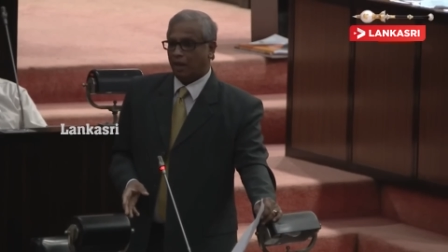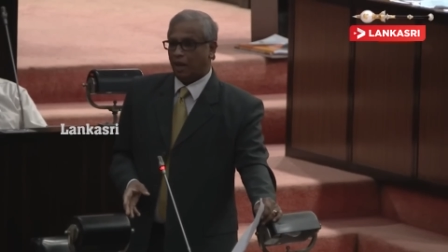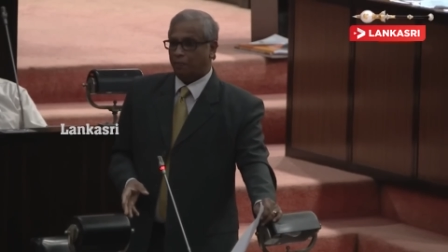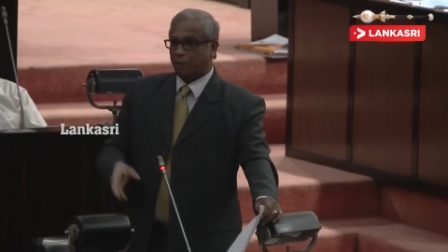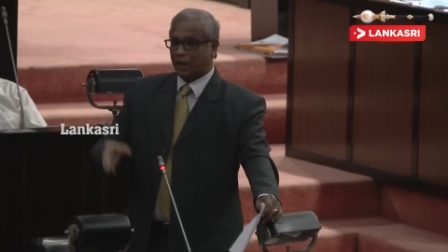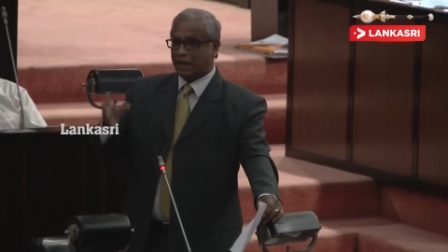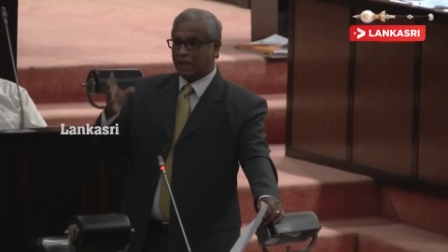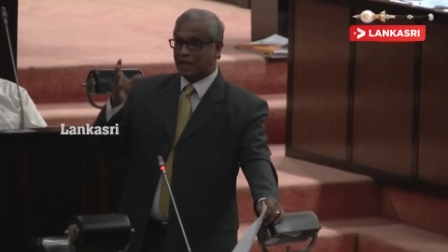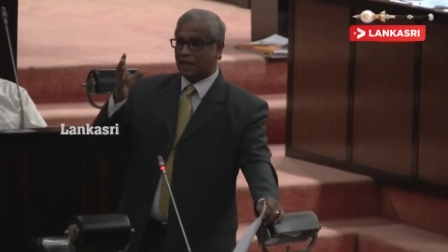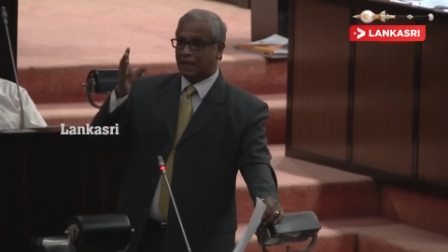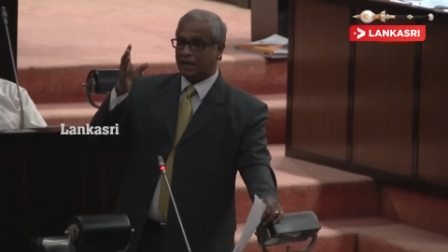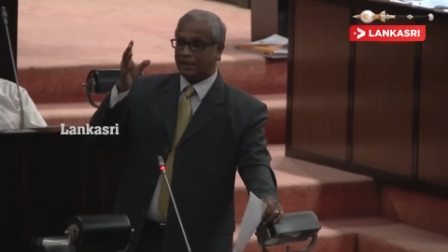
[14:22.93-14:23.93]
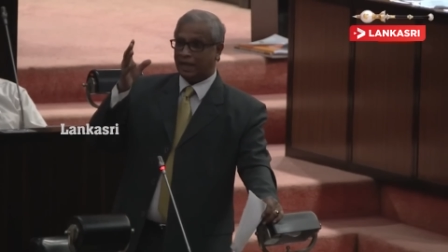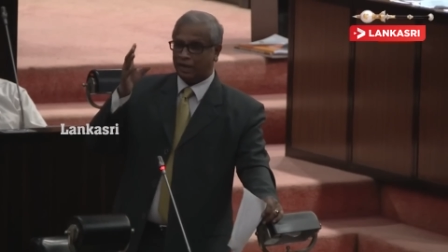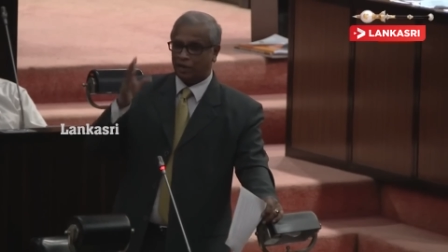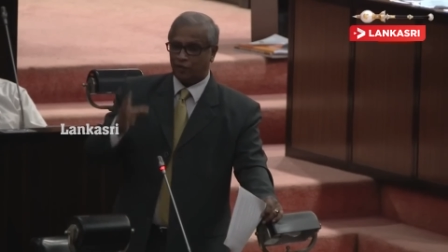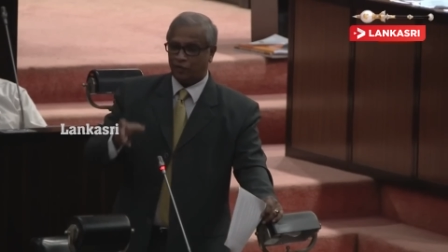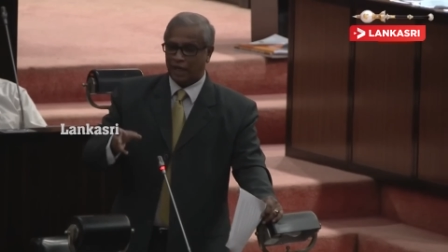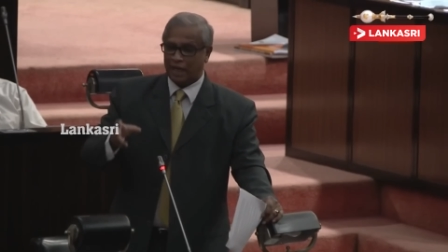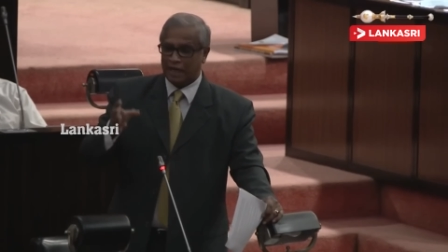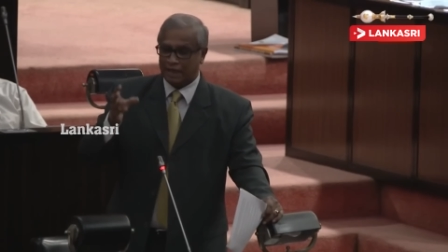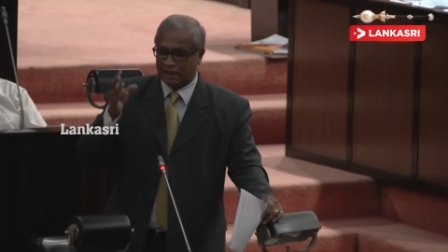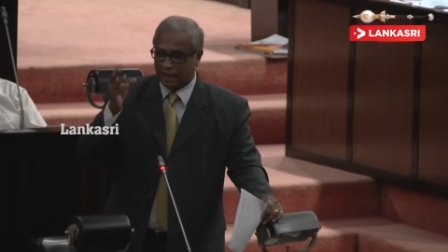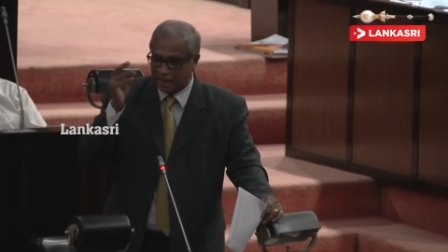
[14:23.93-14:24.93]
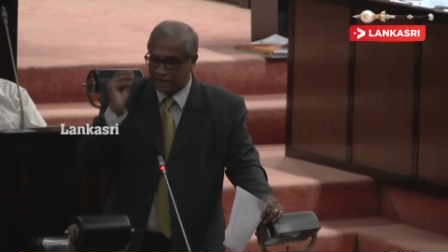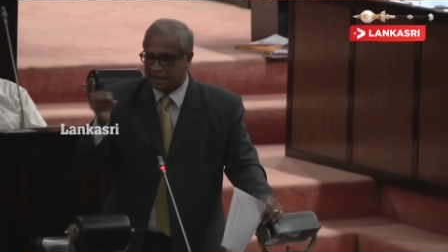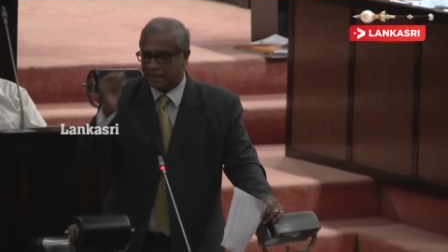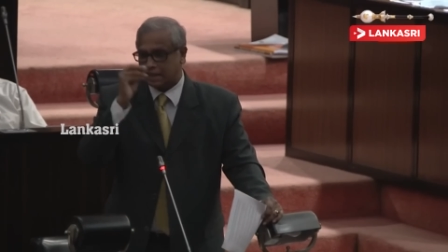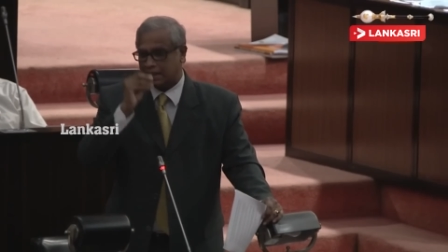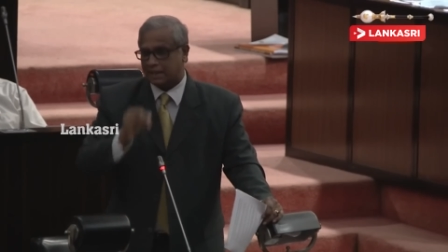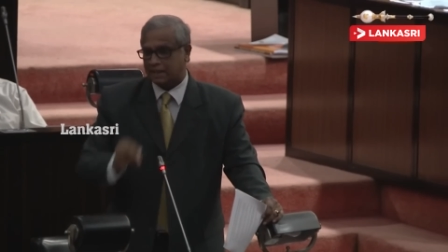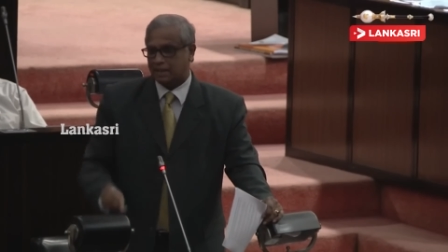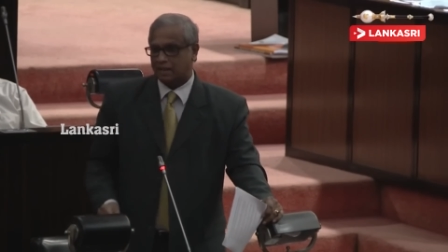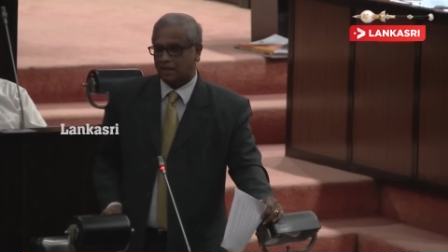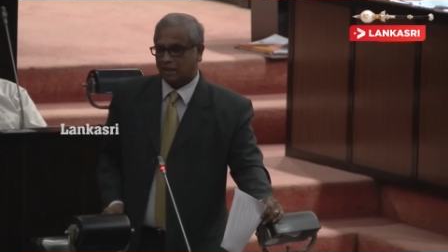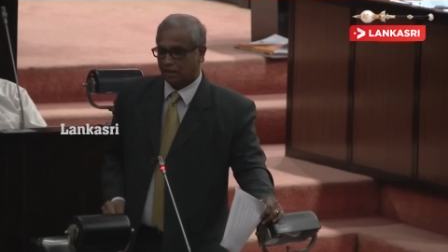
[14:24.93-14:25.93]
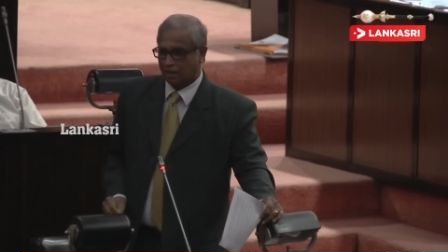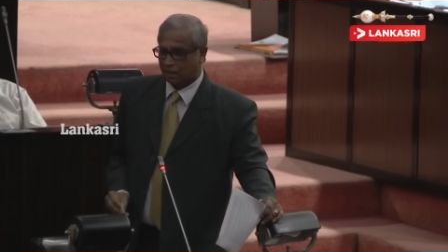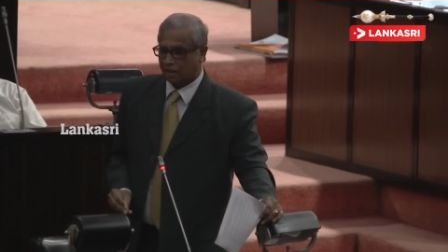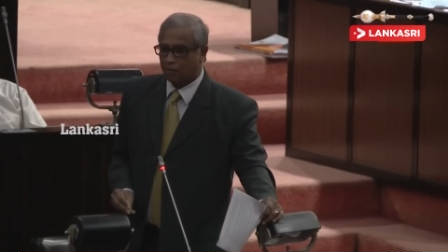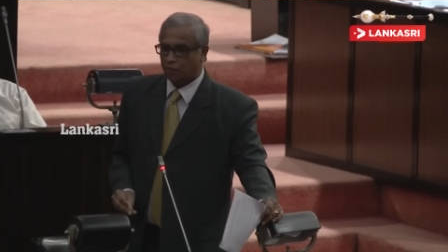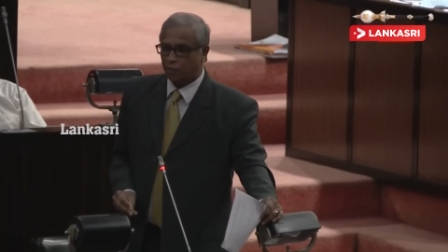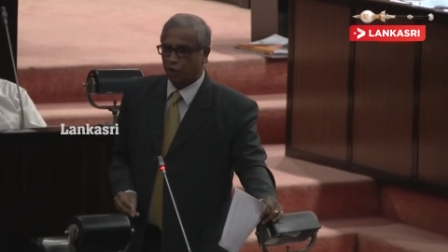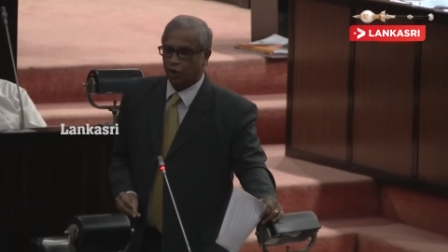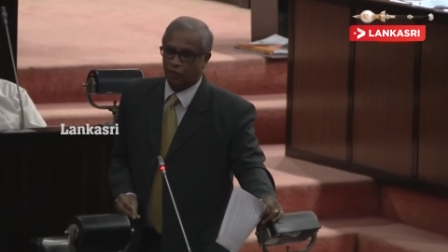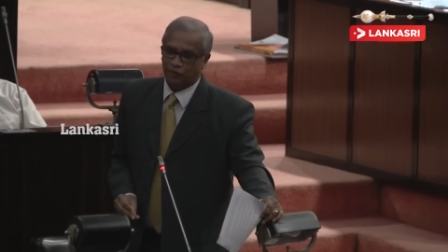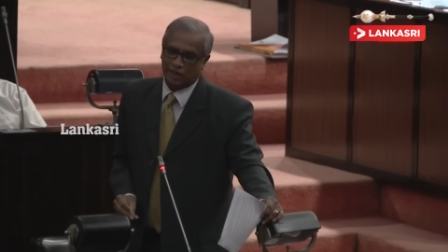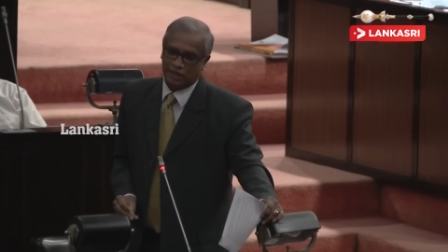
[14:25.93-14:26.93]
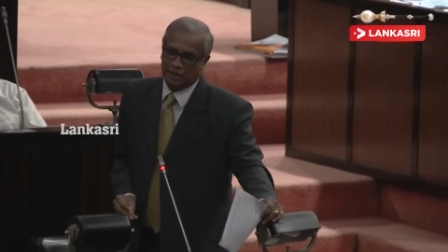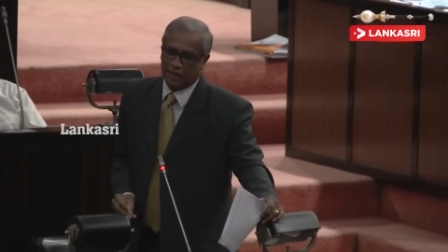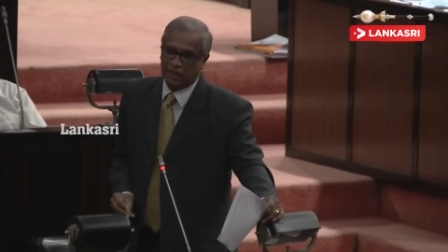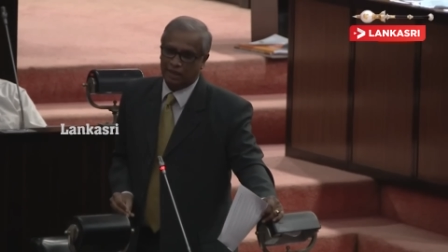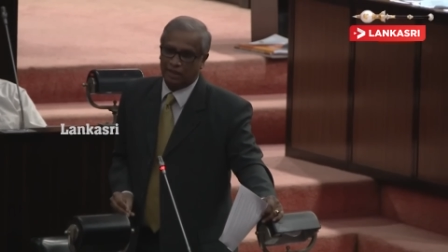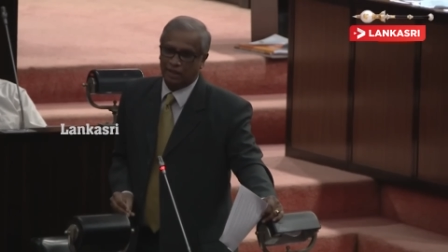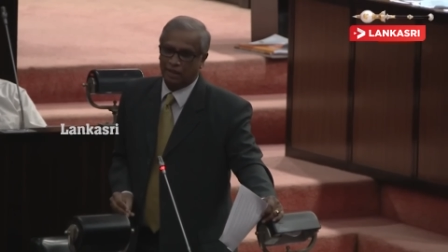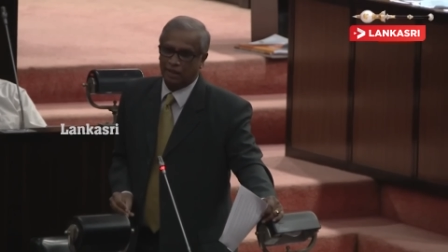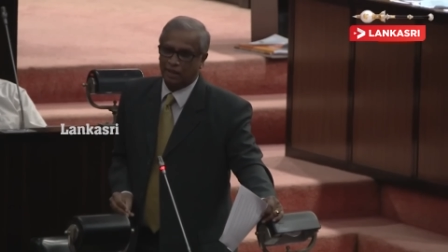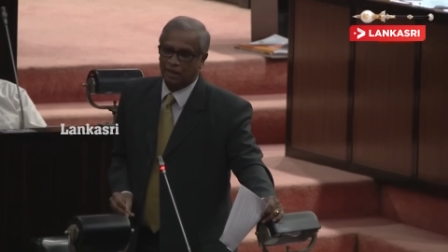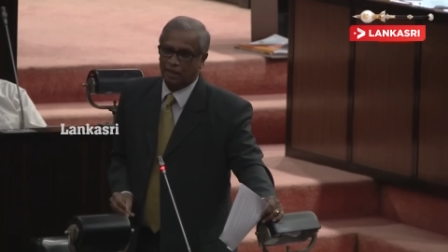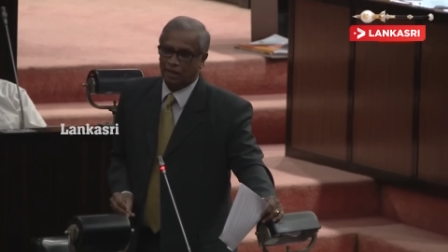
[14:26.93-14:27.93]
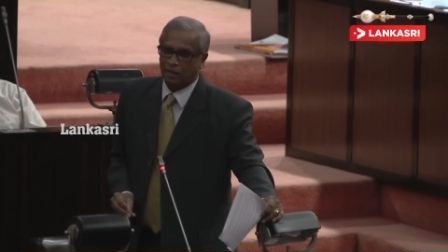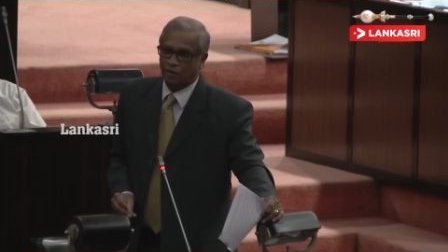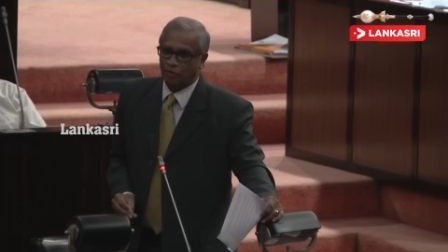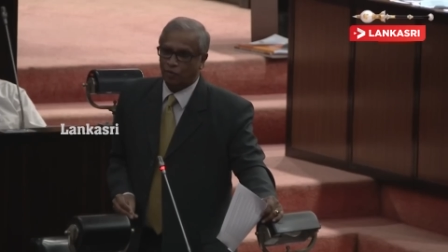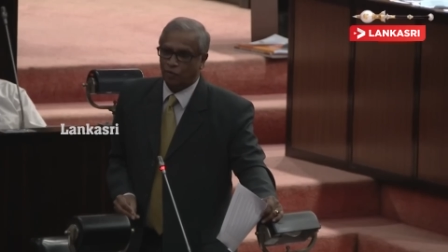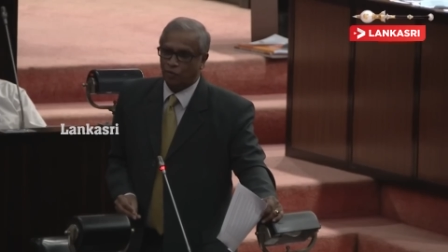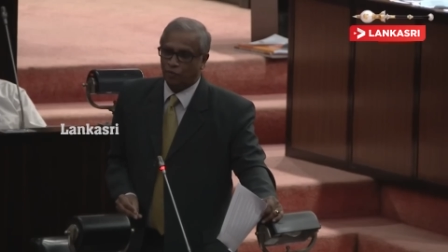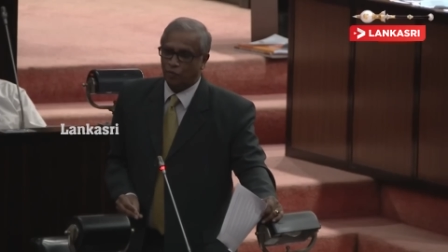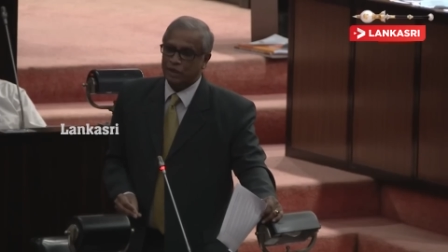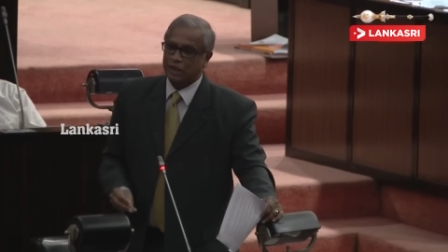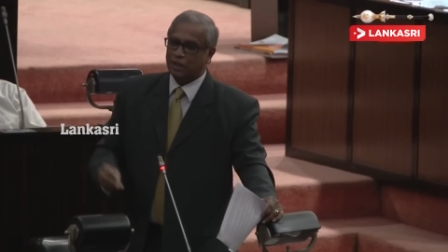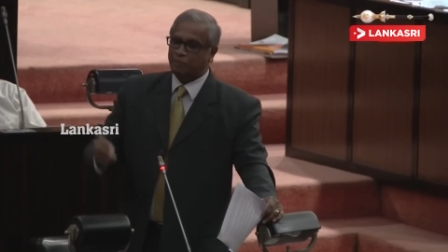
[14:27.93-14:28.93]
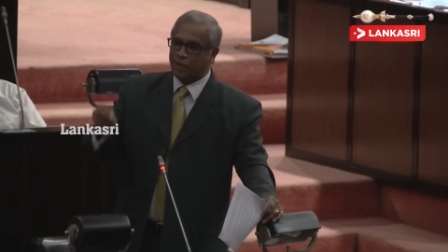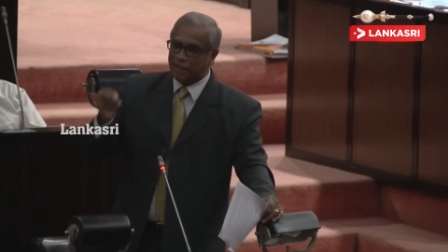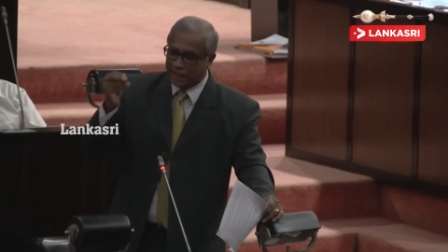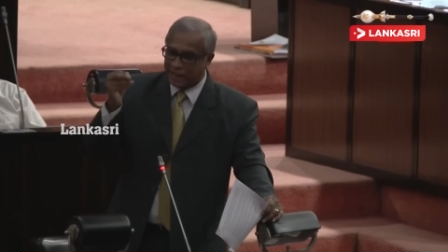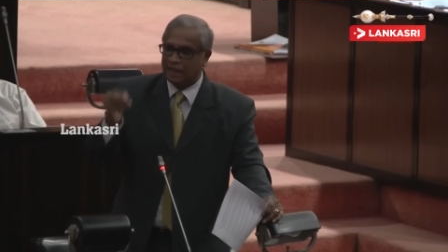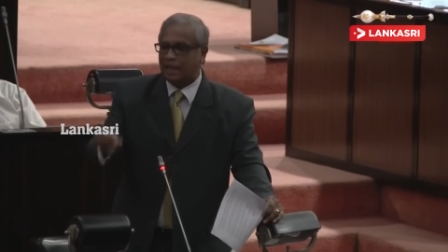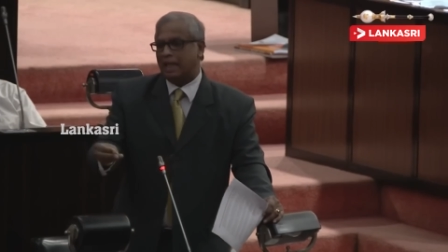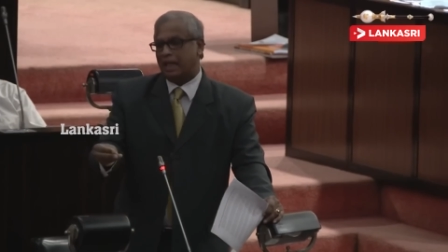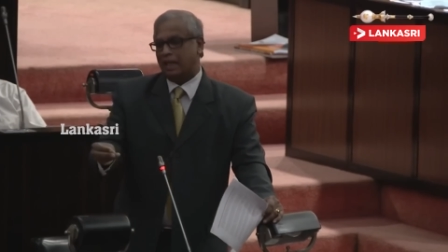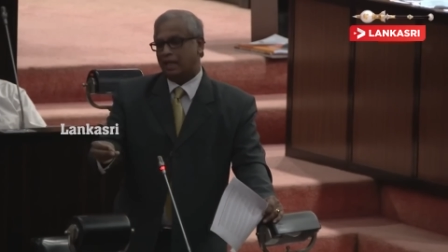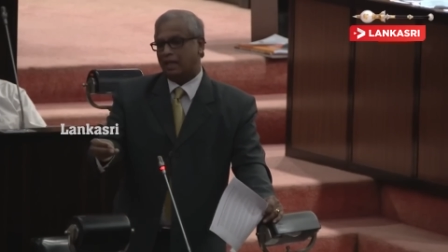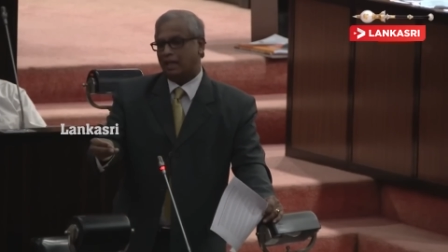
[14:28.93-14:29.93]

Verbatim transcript: and particularly that of the intelligence component of the state, was admittedly